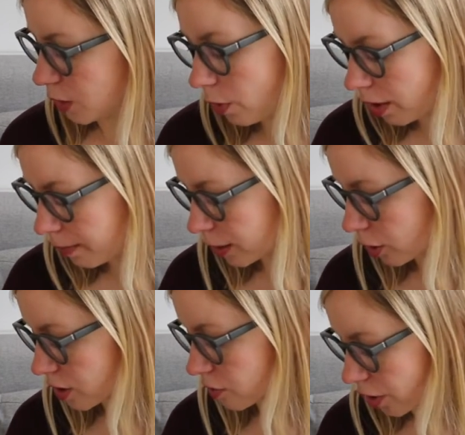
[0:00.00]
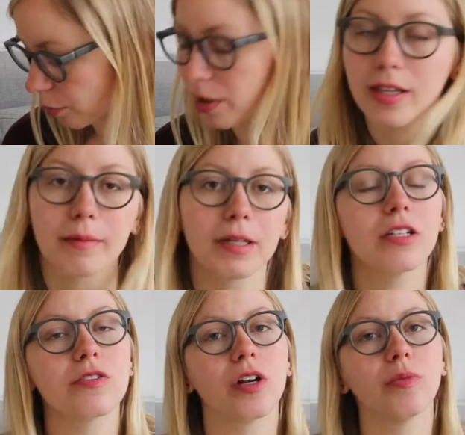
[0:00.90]
What am I going to start with? I'm going
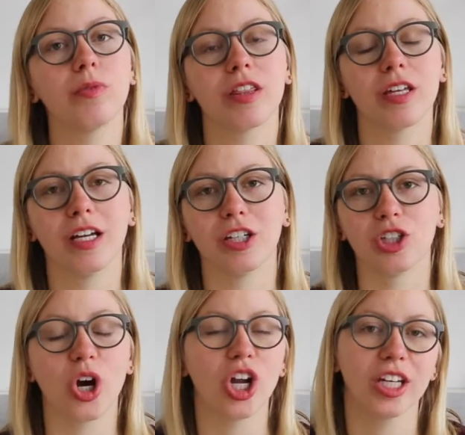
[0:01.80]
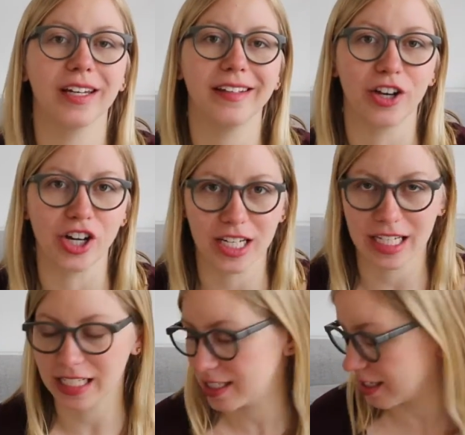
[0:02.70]
to start with the
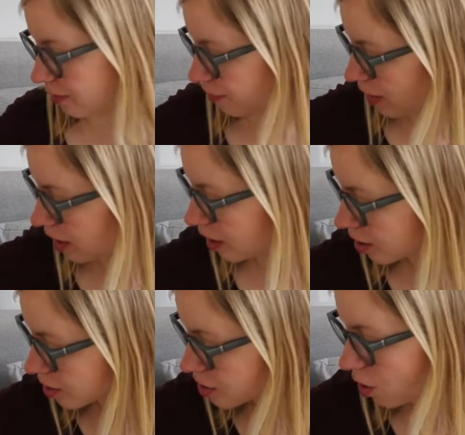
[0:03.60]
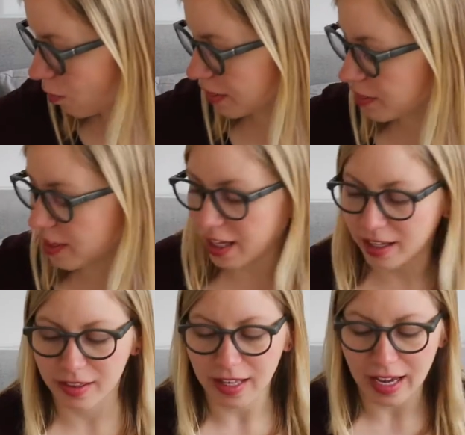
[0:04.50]
non-yarny stuff. So one
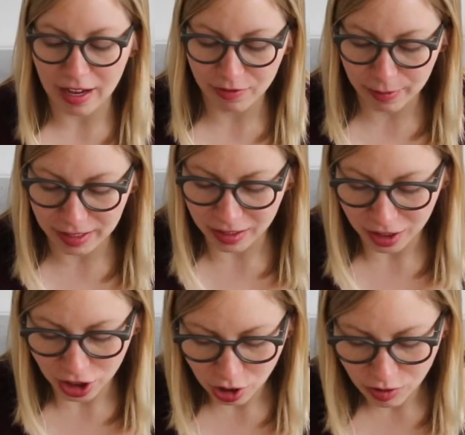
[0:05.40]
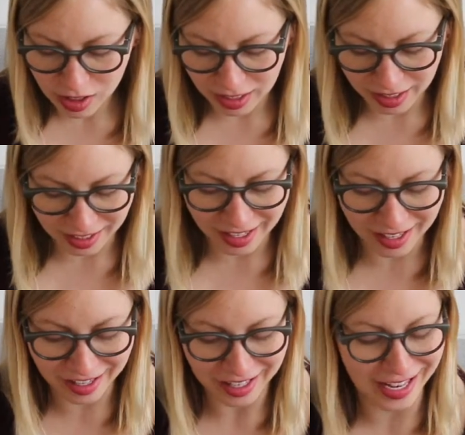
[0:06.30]
thing that I've been using
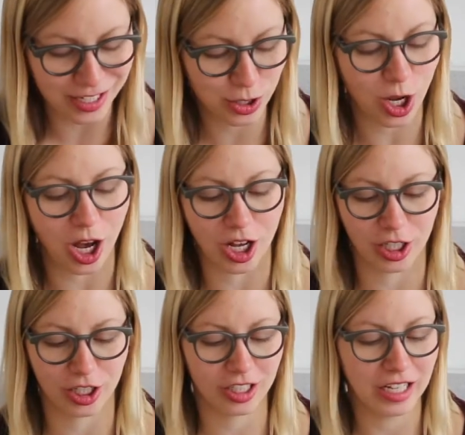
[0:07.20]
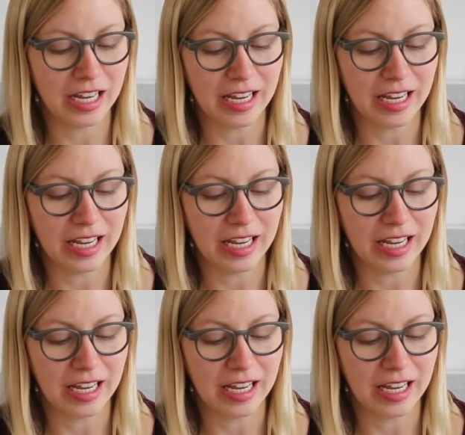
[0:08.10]
a ton